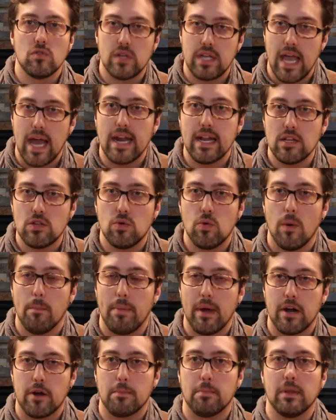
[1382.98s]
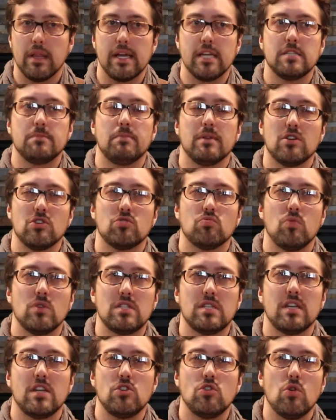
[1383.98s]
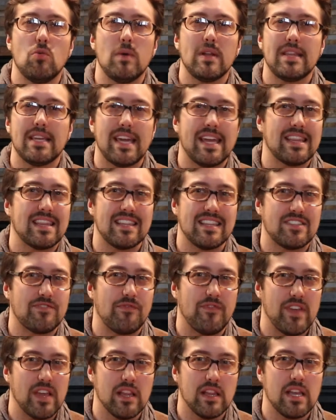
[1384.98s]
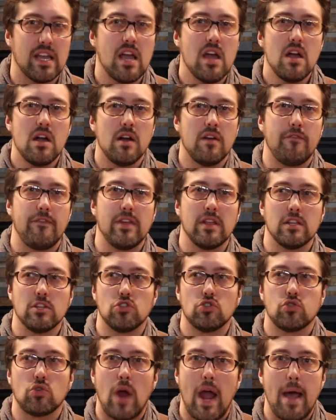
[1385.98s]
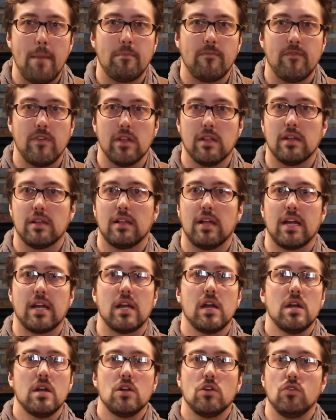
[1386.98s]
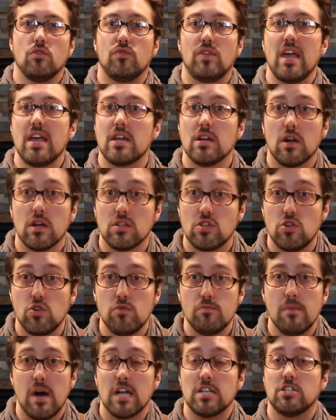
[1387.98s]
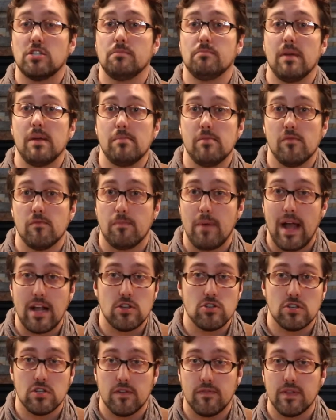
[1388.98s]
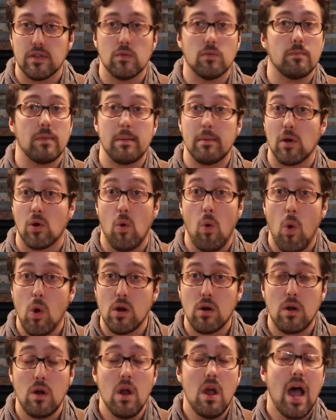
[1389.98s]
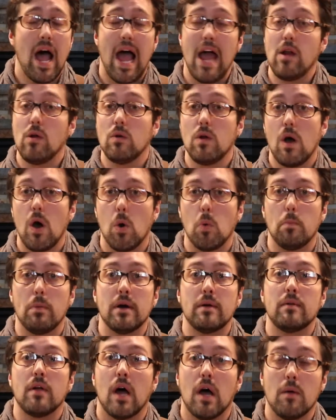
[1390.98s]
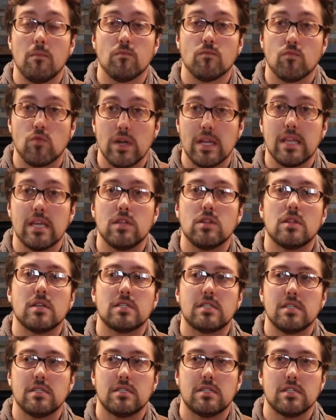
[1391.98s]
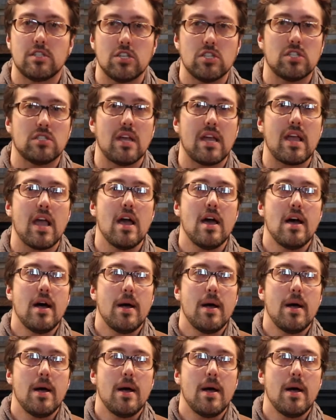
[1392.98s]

get into a better place, because once again, you don't want to get this feeling of feeling trapped, feeling like you've taken on too much and maybe you've backed yourself into maybe a corner. I don't know, but really this is just like,